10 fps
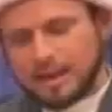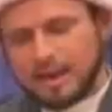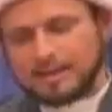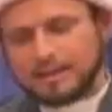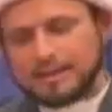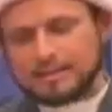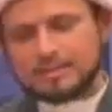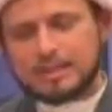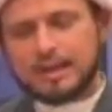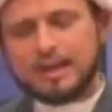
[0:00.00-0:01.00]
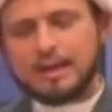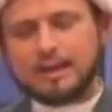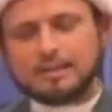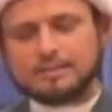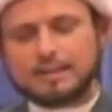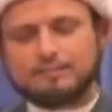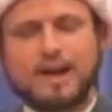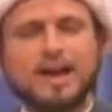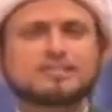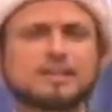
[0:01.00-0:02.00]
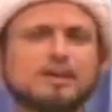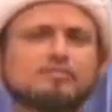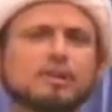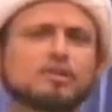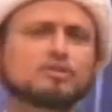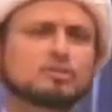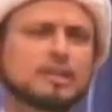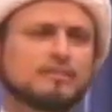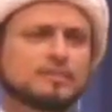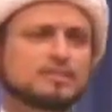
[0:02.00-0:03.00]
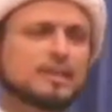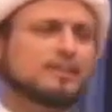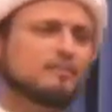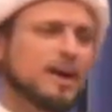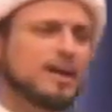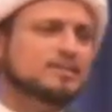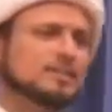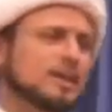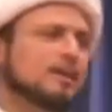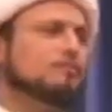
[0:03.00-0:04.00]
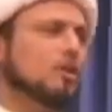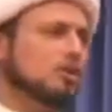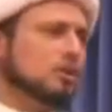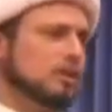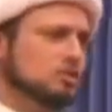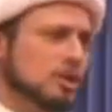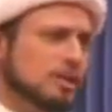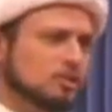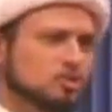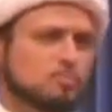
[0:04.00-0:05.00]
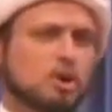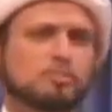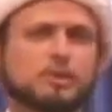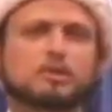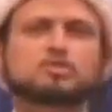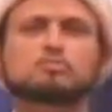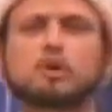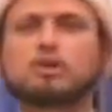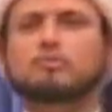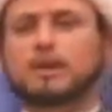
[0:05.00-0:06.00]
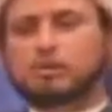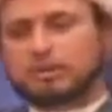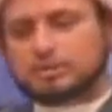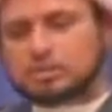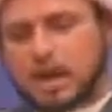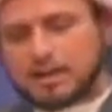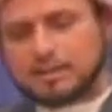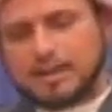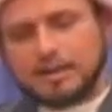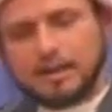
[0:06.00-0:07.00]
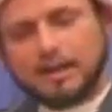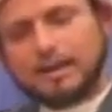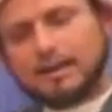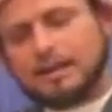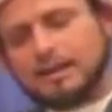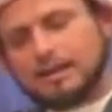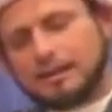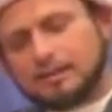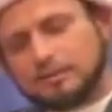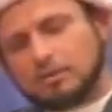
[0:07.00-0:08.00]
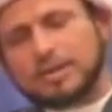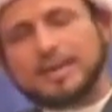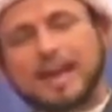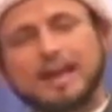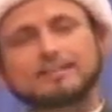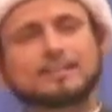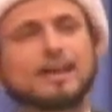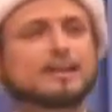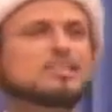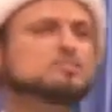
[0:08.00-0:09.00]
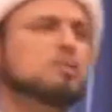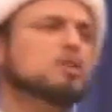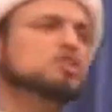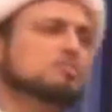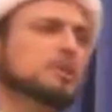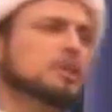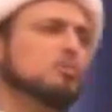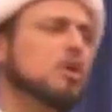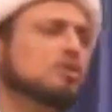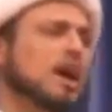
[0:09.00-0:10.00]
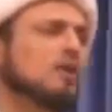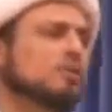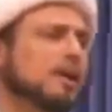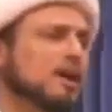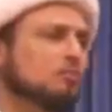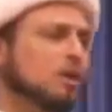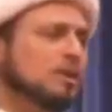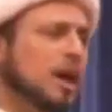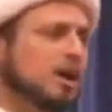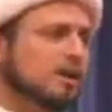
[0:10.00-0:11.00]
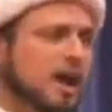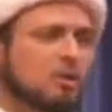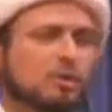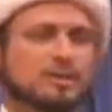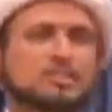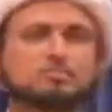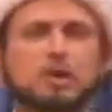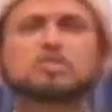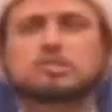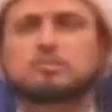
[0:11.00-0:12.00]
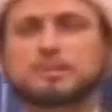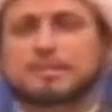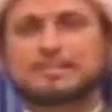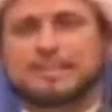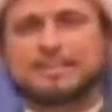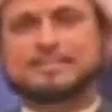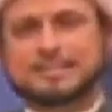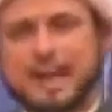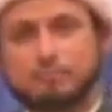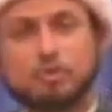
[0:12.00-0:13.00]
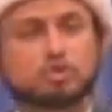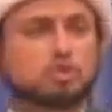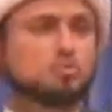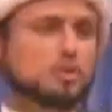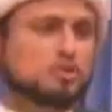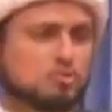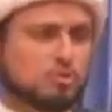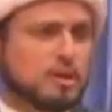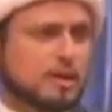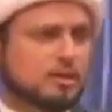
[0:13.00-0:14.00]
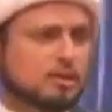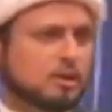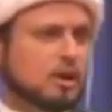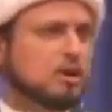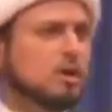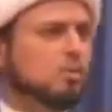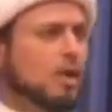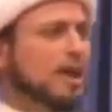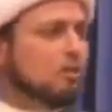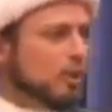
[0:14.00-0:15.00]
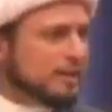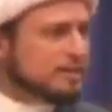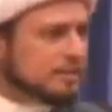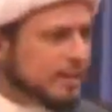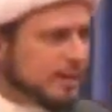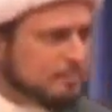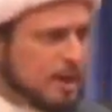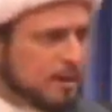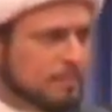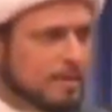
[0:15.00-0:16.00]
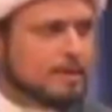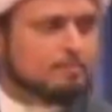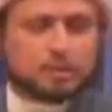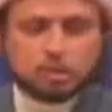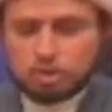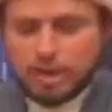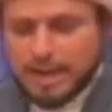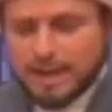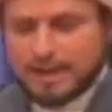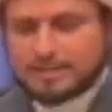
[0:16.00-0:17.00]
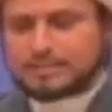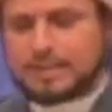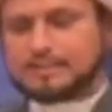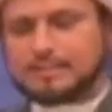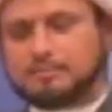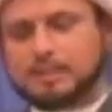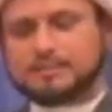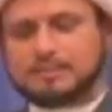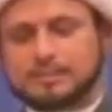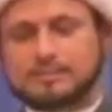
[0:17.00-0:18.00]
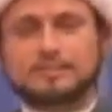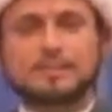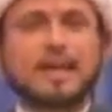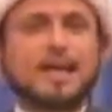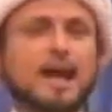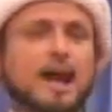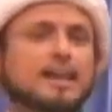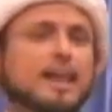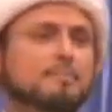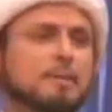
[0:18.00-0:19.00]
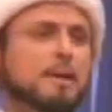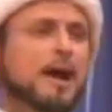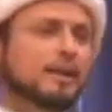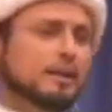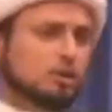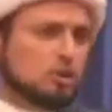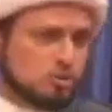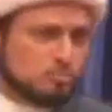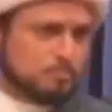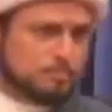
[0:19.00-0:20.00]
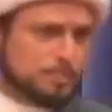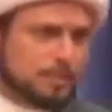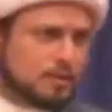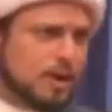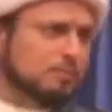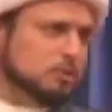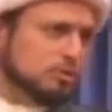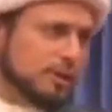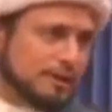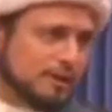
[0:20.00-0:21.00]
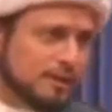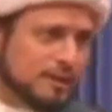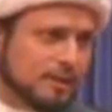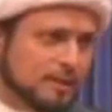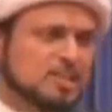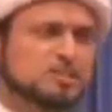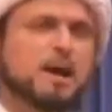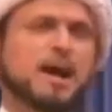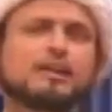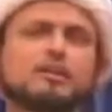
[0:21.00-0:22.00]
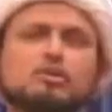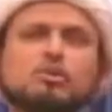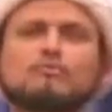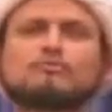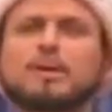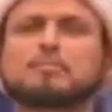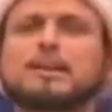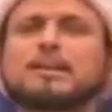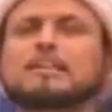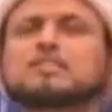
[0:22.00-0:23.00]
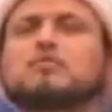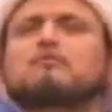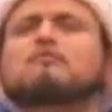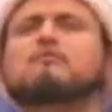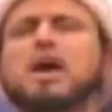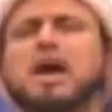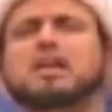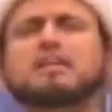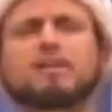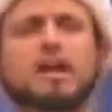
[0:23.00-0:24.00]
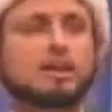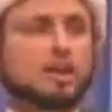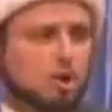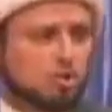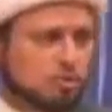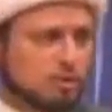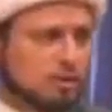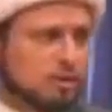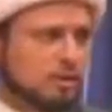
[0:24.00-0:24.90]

and his, uh, his advice. We are going to leave this advice for inshallah tomorrow because tomorrow we are going to start uh, uh, looking at the responsibility. What, our, what are our responsibilities in this time? What should we do, you know, while waiting the Imam? But today, let's take some incidences. Allama Bahr al-Ulum, rahmatullah alayh. This Bahr al-Ulum family is very well known.